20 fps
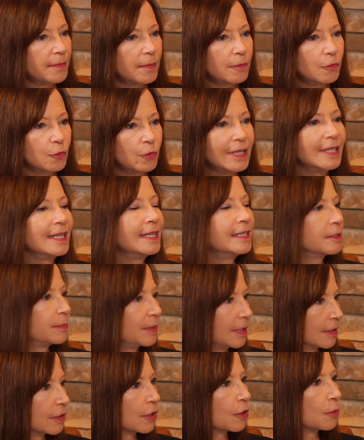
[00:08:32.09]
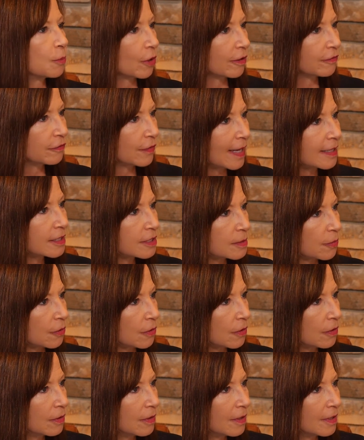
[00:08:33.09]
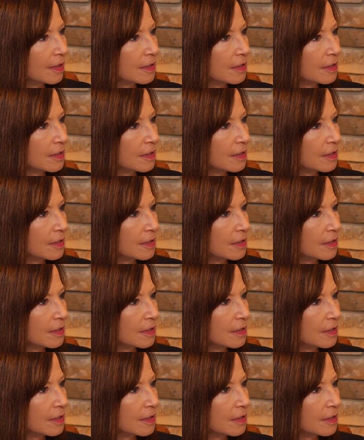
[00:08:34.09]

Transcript: We need to be a little more flexible.